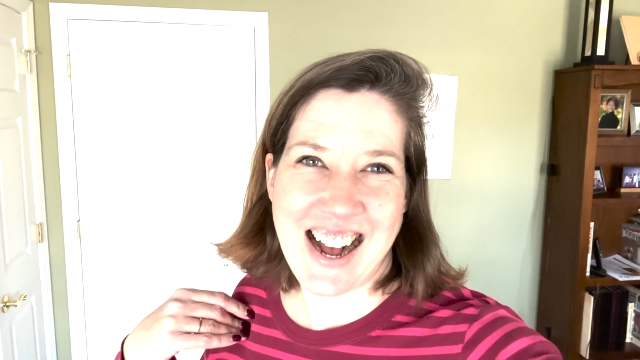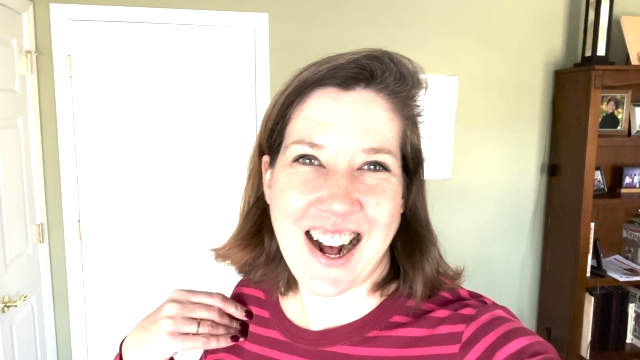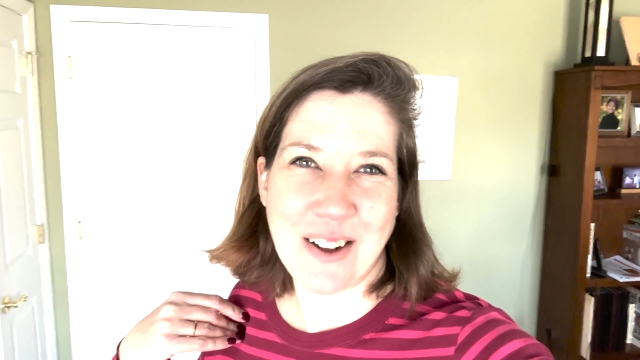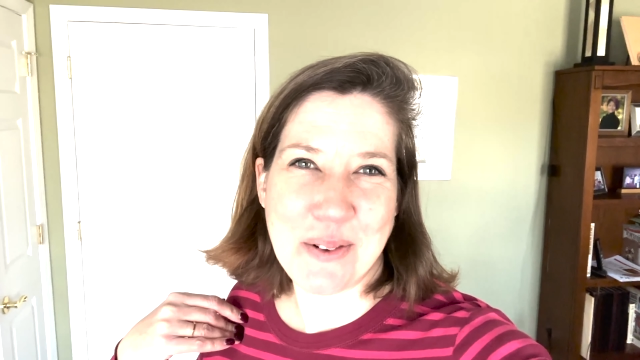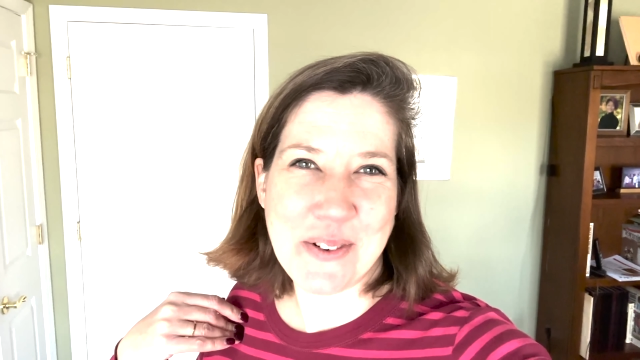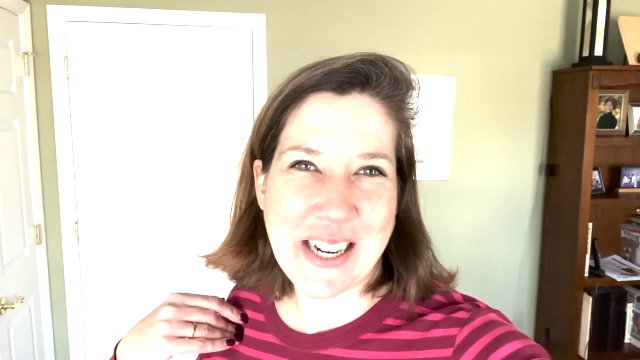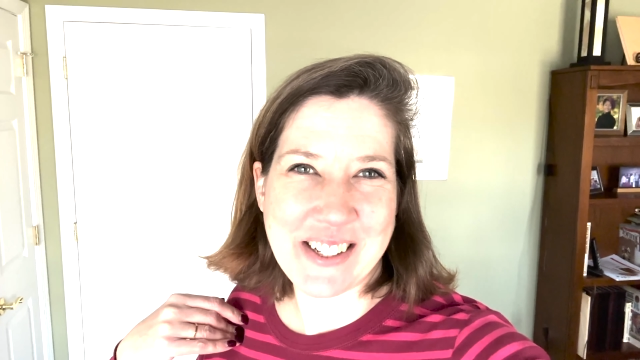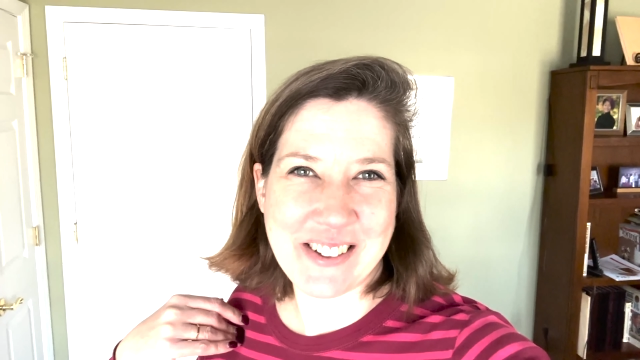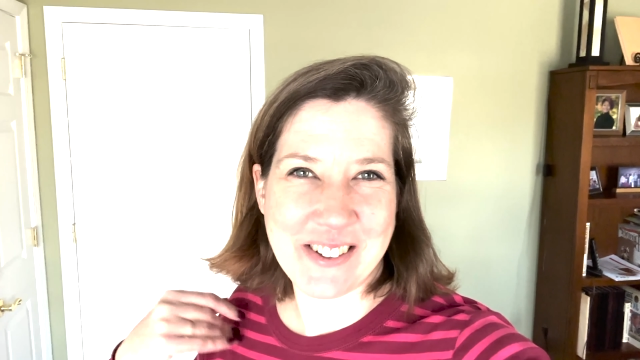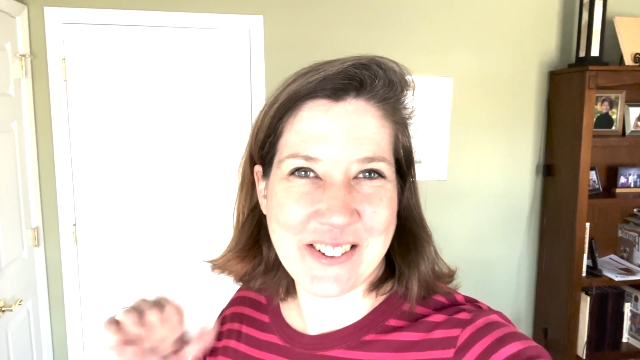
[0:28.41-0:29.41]
I'll be back
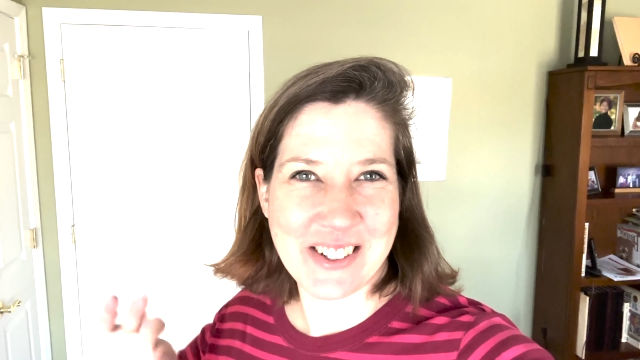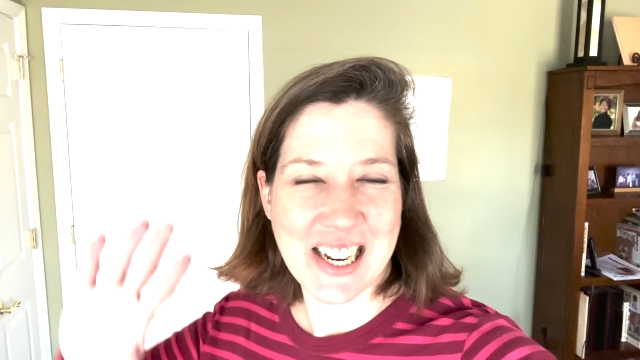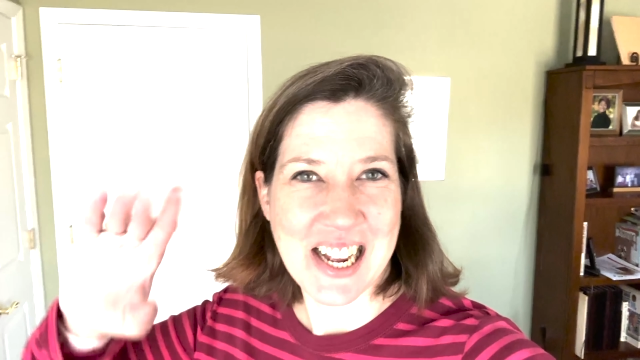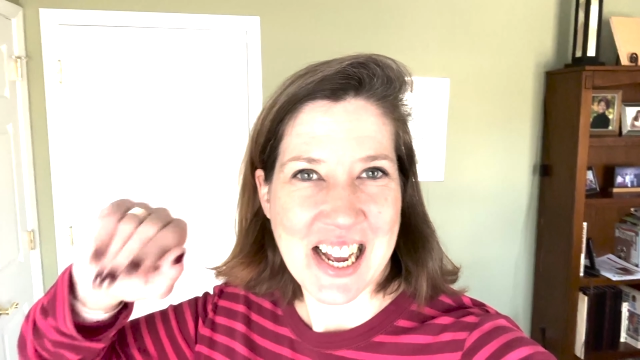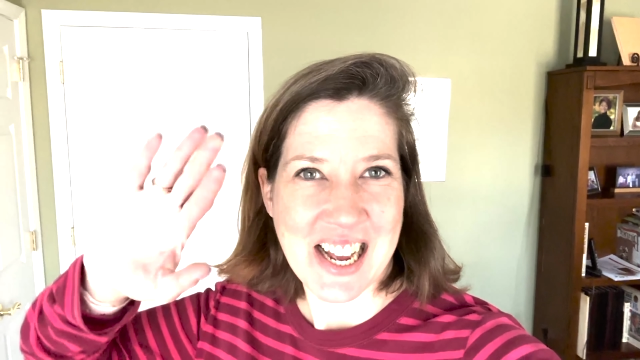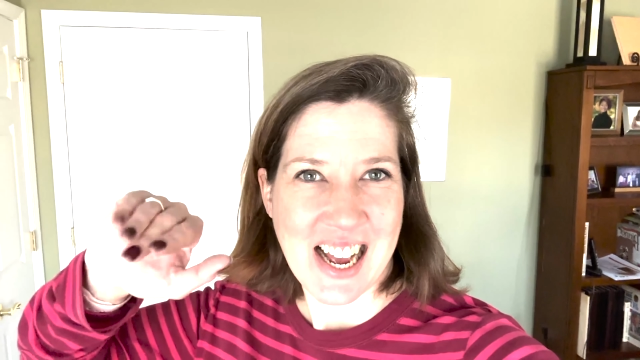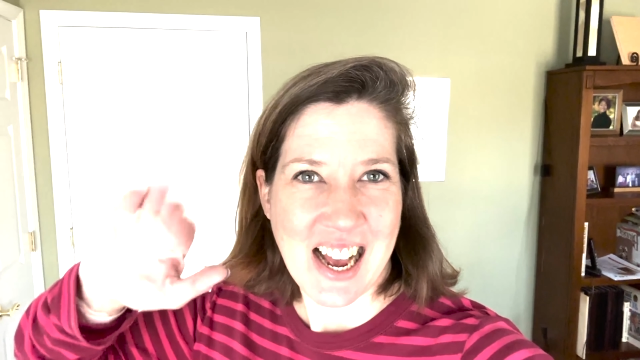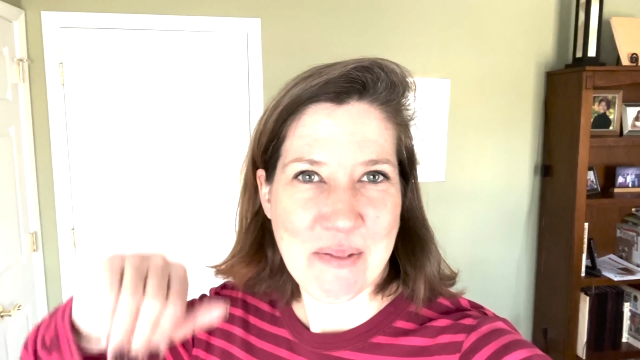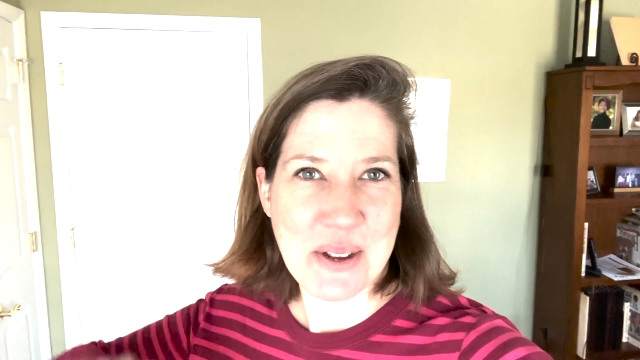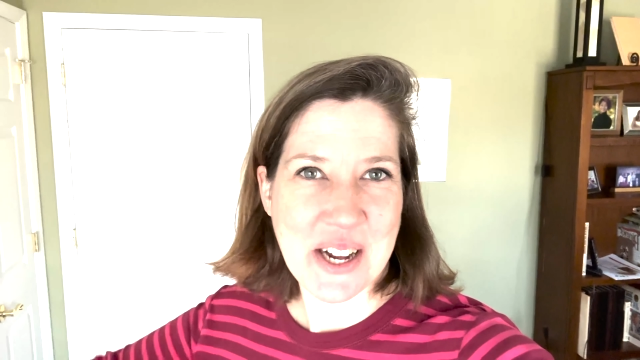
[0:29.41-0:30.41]
soon.
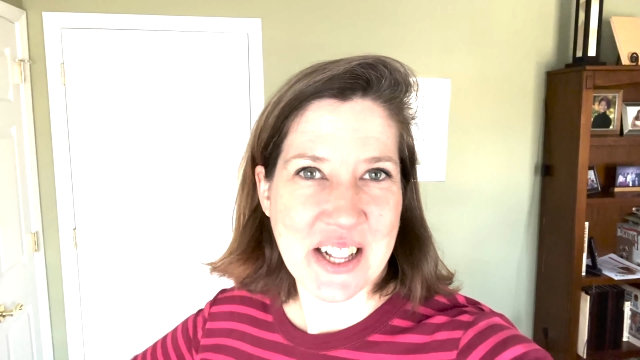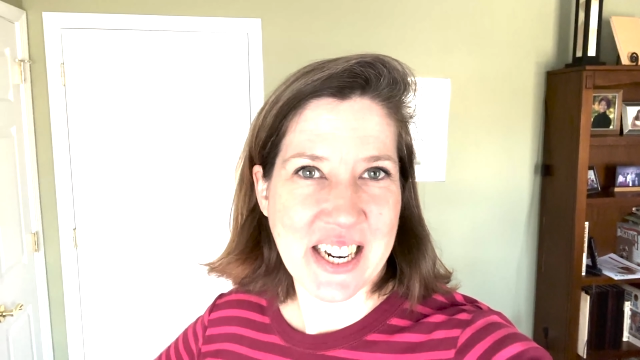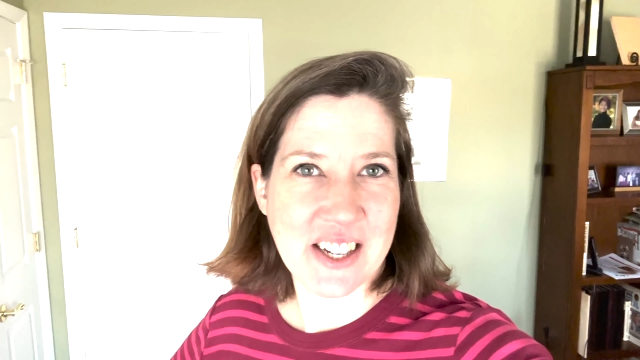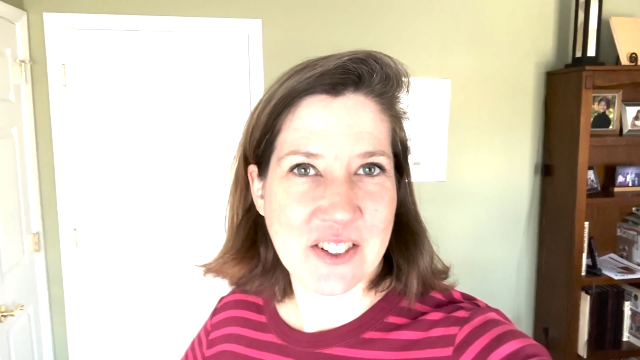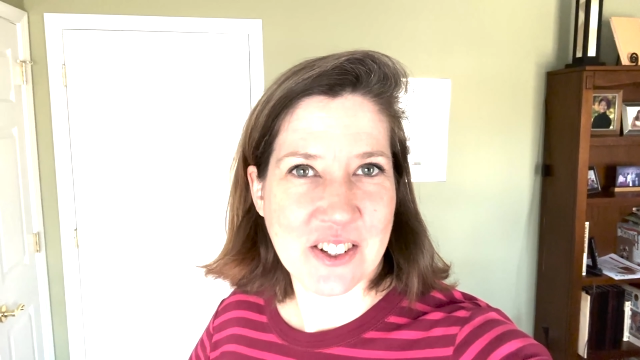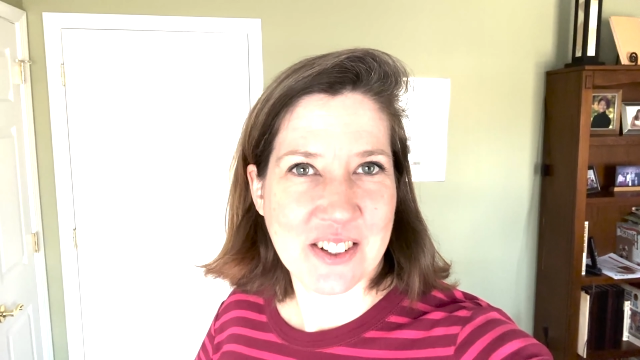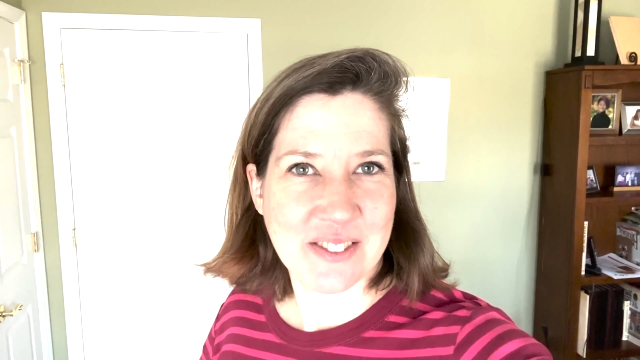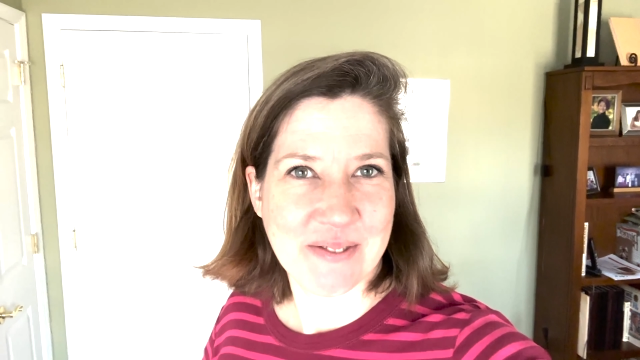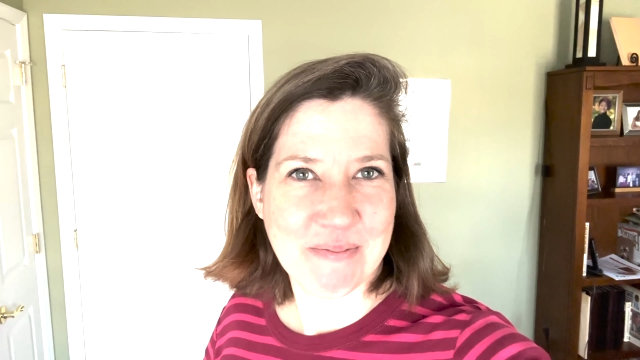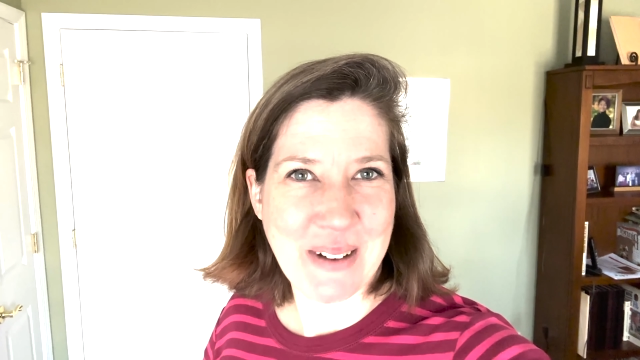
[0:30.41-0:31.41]
Happy holidays.
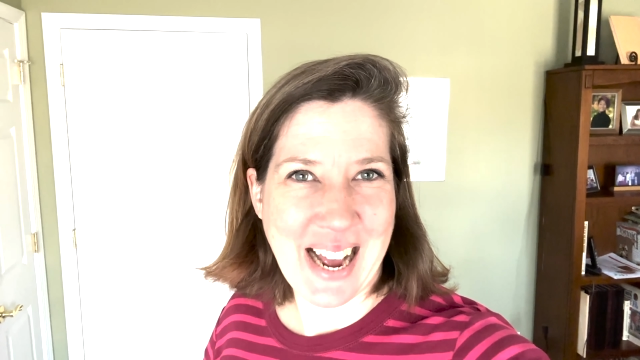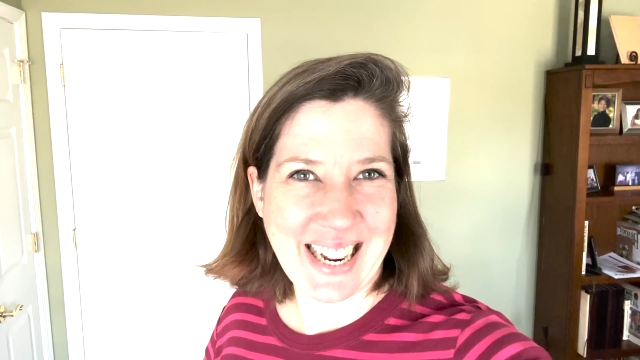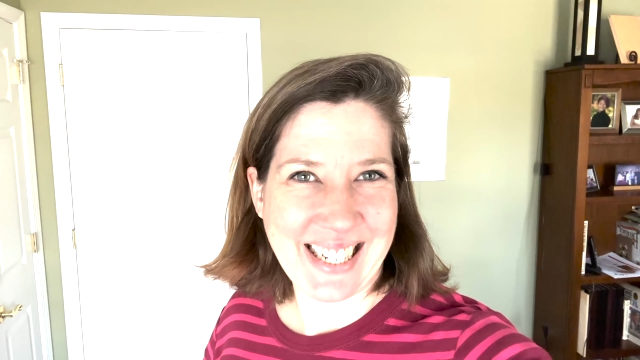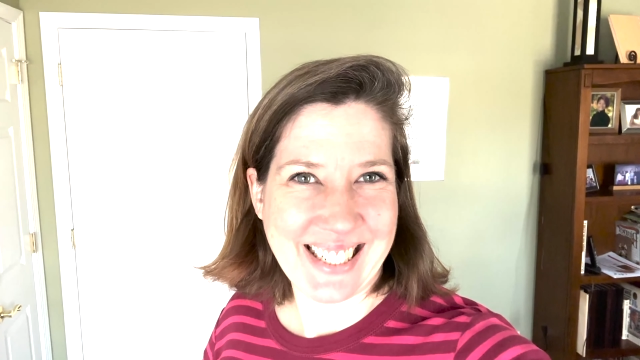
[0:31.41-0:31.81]
Bye.